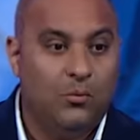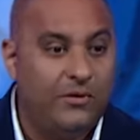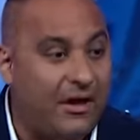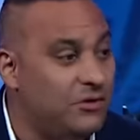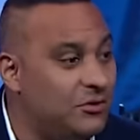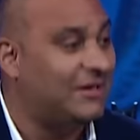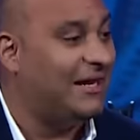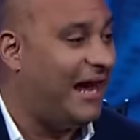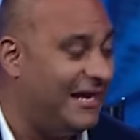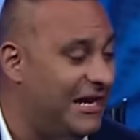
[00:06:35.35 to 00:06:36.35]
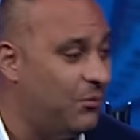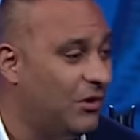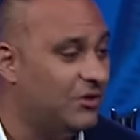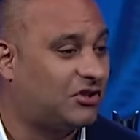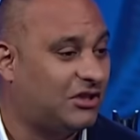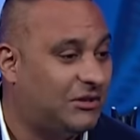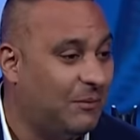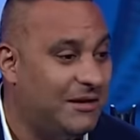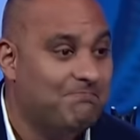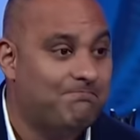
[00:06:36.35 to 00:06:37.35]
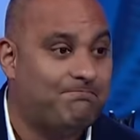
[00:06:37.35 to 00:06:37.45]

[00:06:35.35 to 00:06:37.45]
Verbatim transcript: Without using any words, she went,